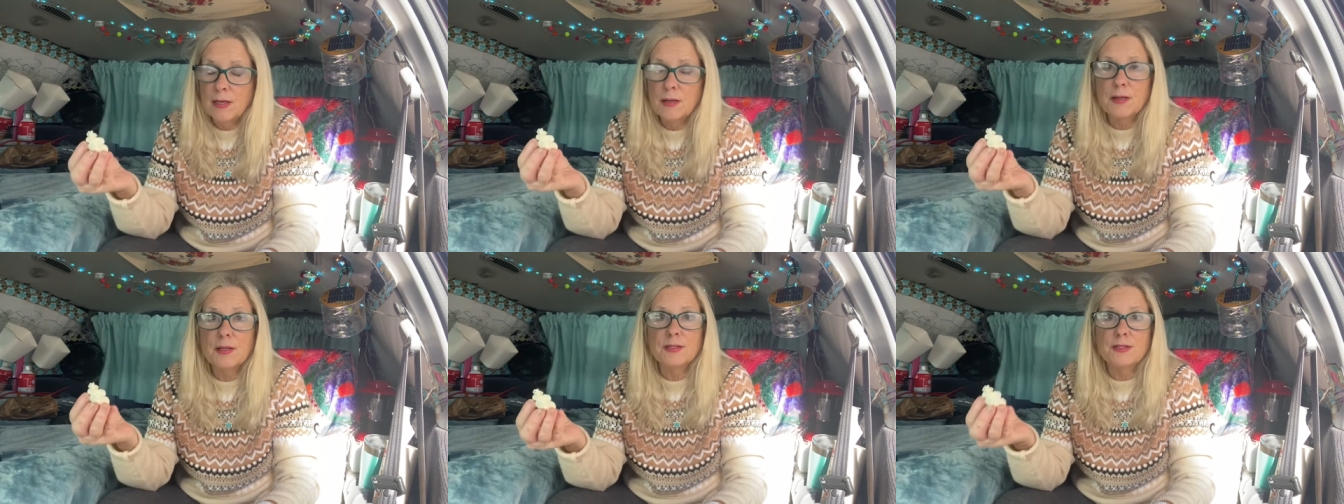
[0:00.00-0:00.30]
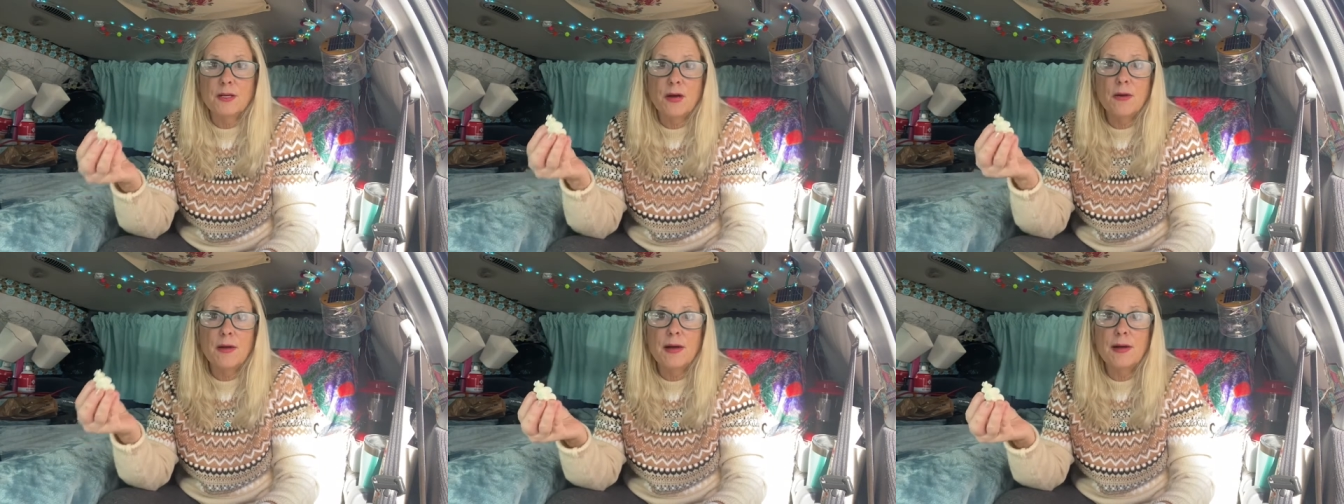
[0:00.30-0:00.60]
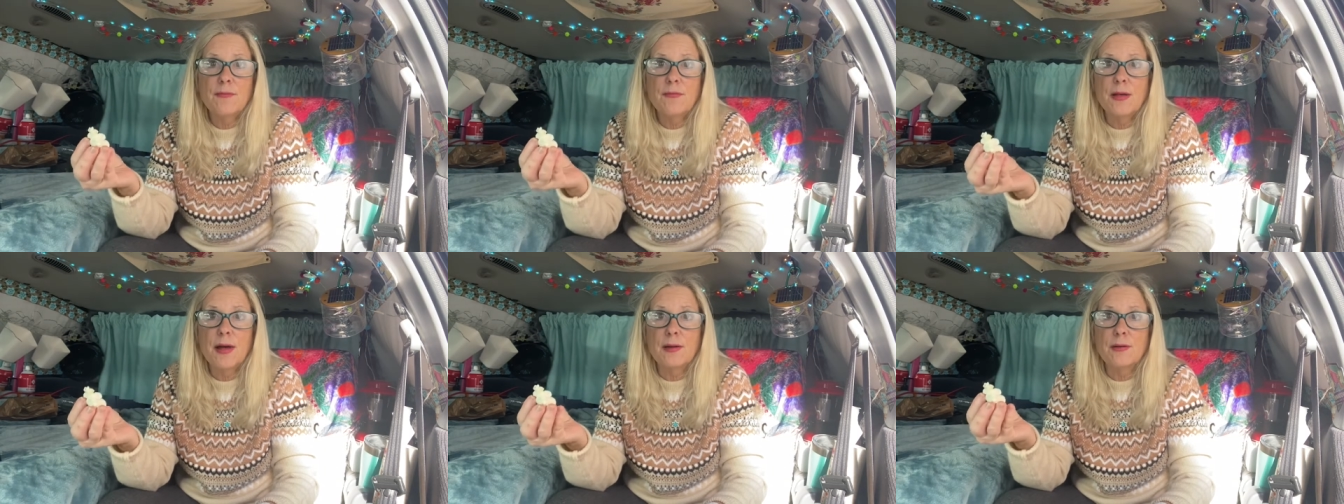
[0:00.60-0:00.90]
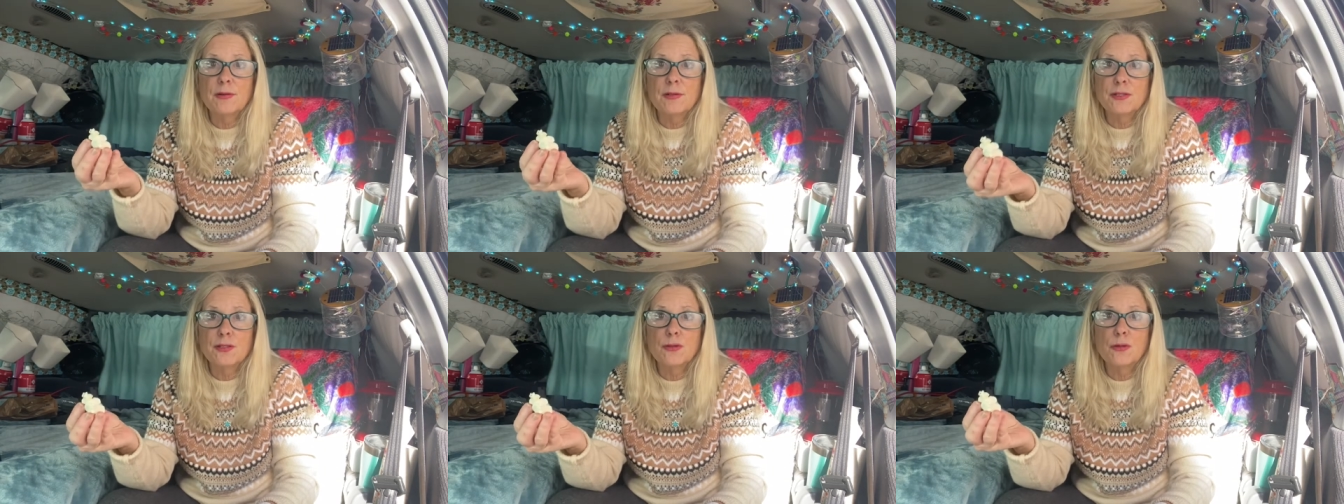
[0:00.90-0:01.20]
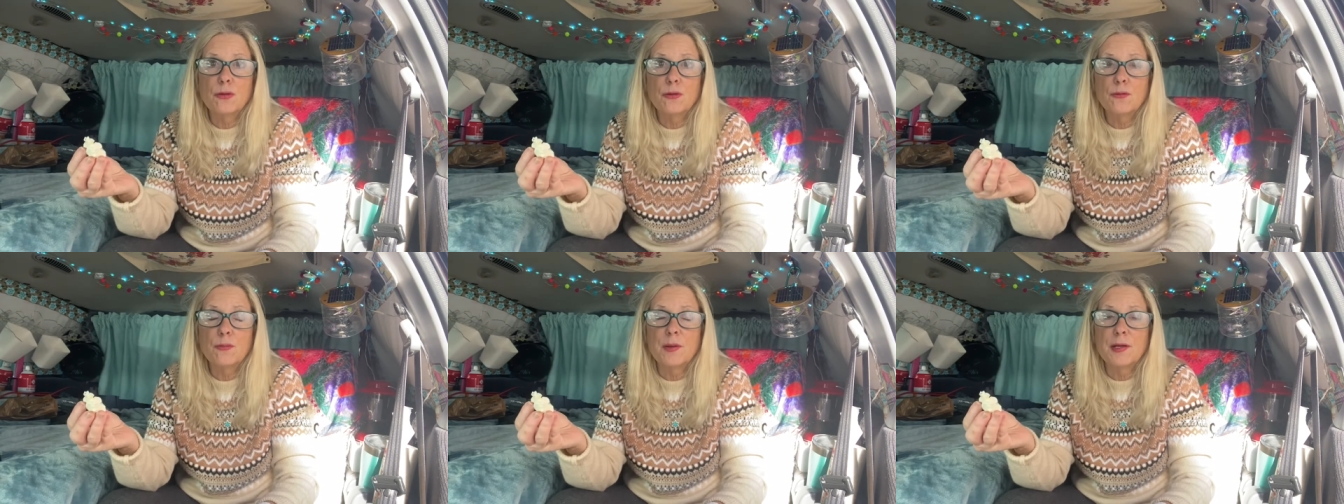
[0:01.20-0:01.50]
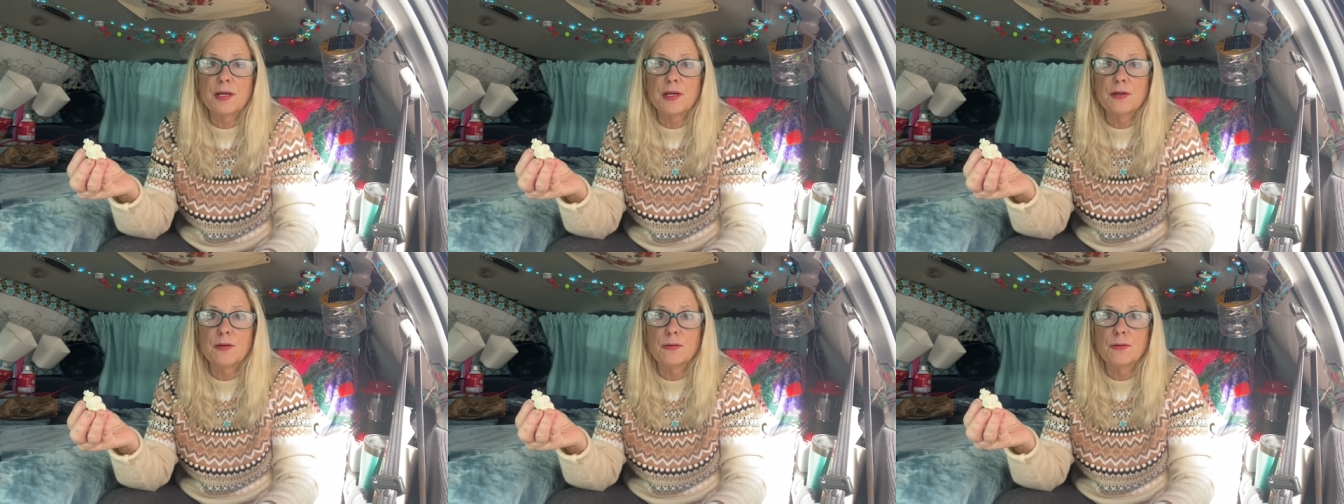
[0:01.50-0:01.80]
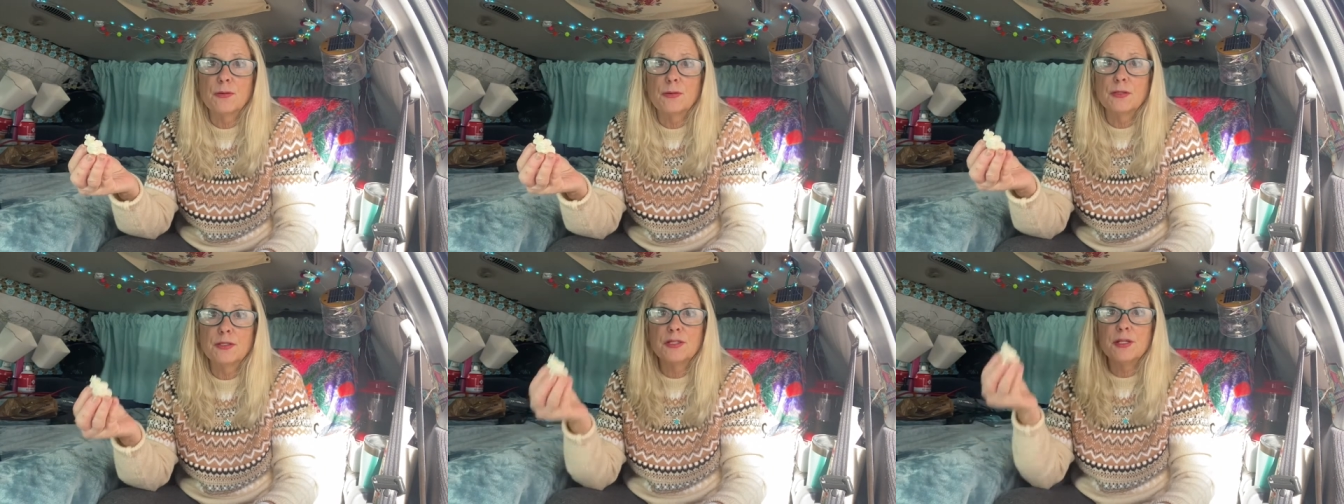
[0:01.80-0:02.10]
Because I'll have that solar panel
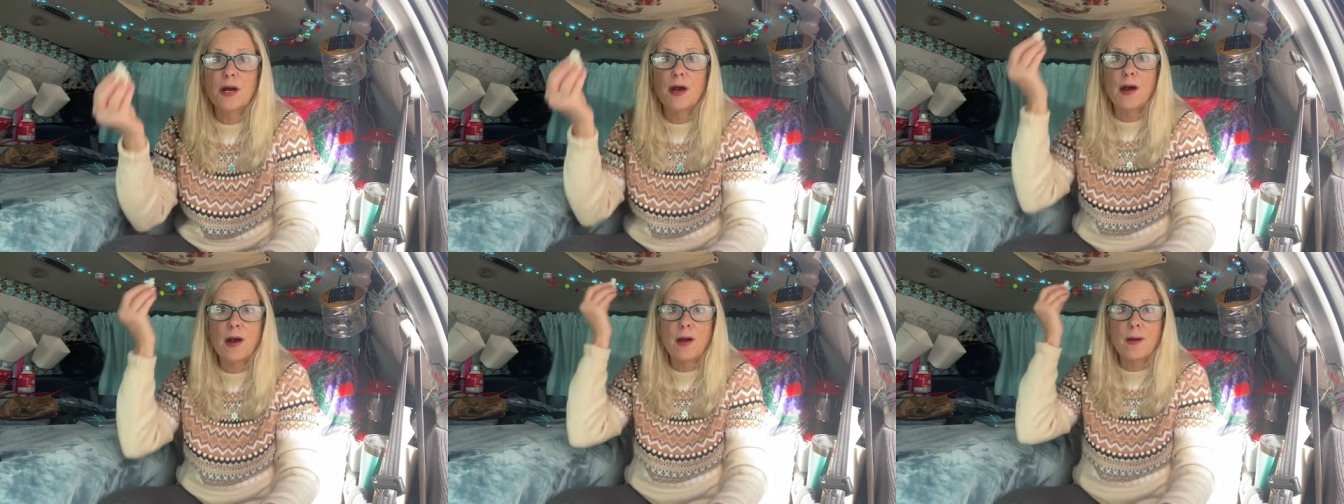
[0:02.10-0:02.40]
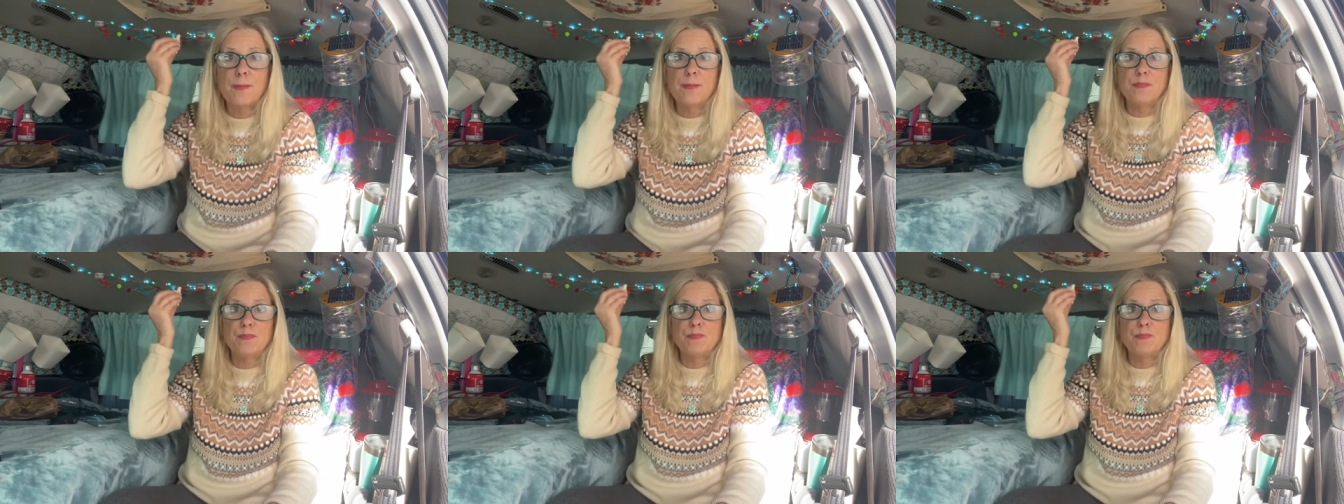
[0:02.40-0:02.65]
on top